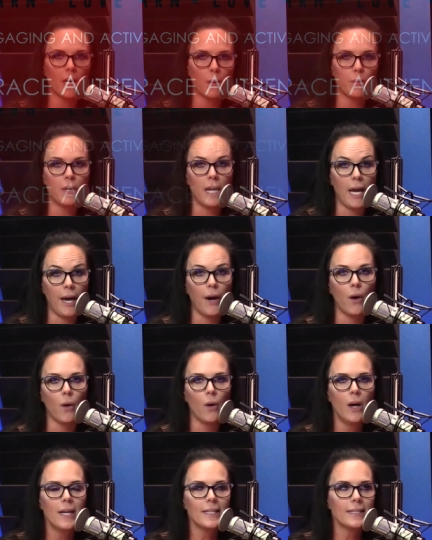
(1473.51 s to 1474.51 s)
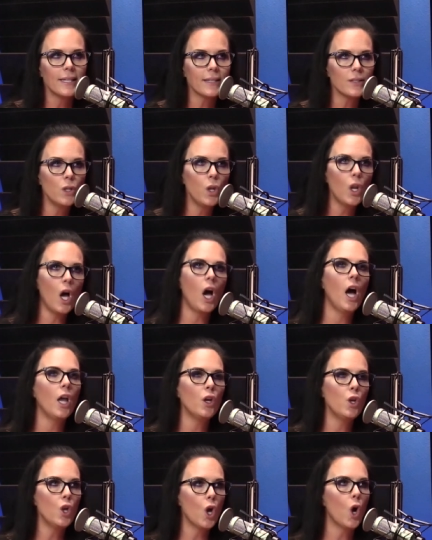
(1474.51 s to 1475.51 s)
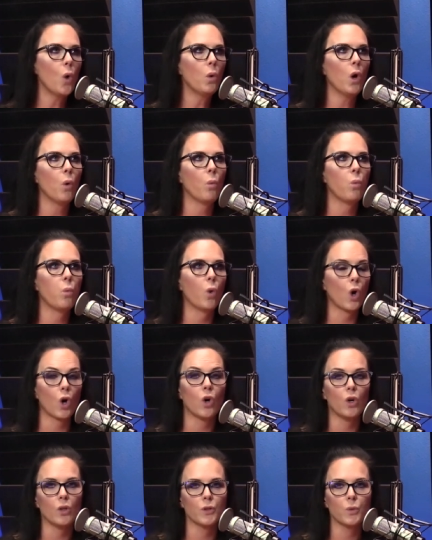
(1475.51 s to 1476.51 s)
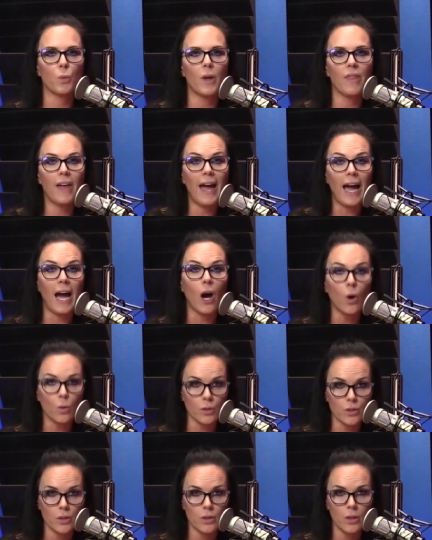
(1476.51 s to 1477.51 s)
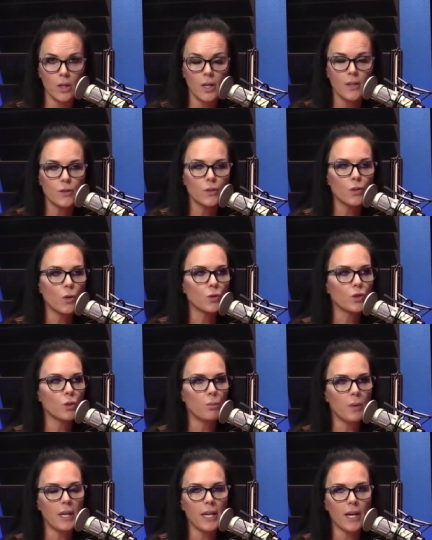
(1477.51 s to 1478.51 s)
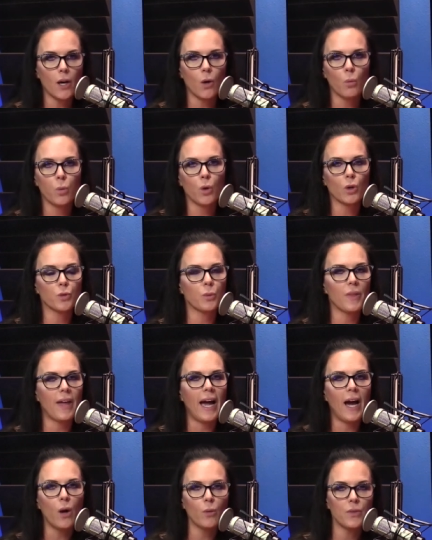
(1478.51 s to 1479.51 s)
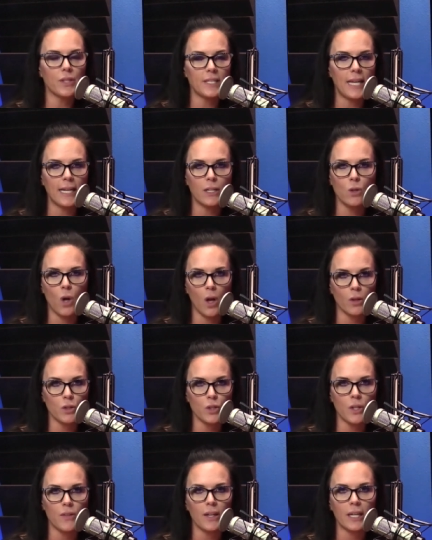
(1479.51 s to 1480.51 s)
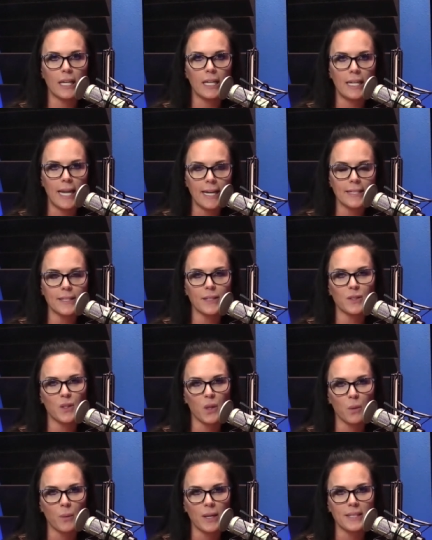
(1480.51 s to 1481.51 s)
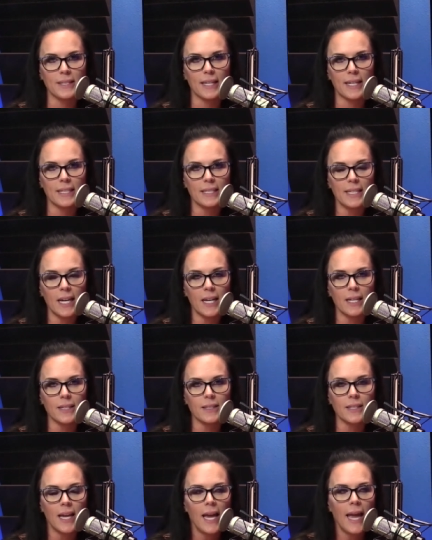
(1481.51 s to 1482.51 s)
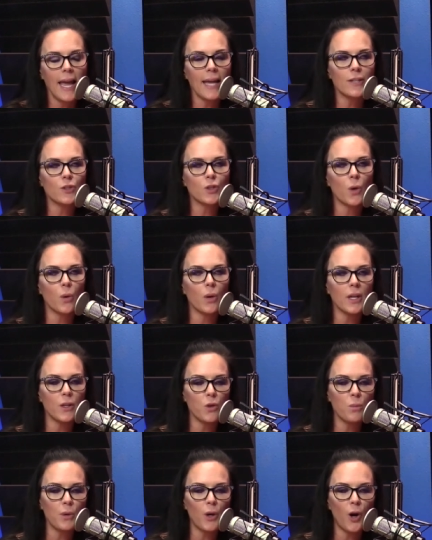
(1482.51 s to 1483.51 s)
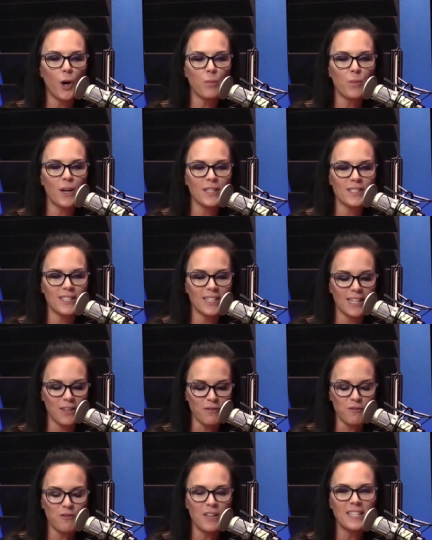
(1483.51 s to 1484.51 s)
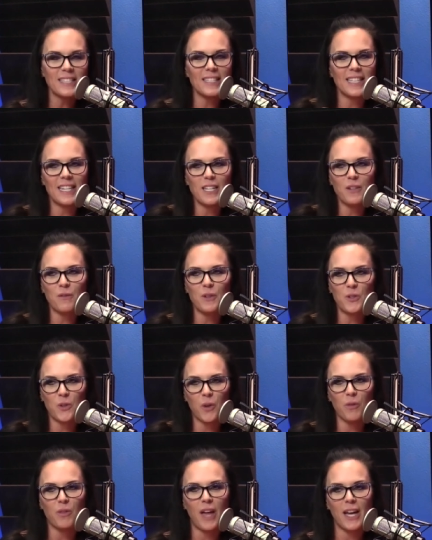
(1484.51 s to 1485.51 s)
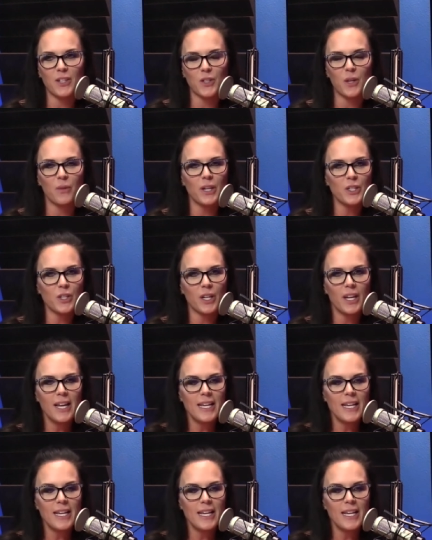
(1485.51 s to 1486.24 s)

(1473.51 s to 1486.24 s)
up now does not know a world without social media, a world without the technology that connects us in the ways that it does. And so it, you'd be hard pressed to convince an individual of that generation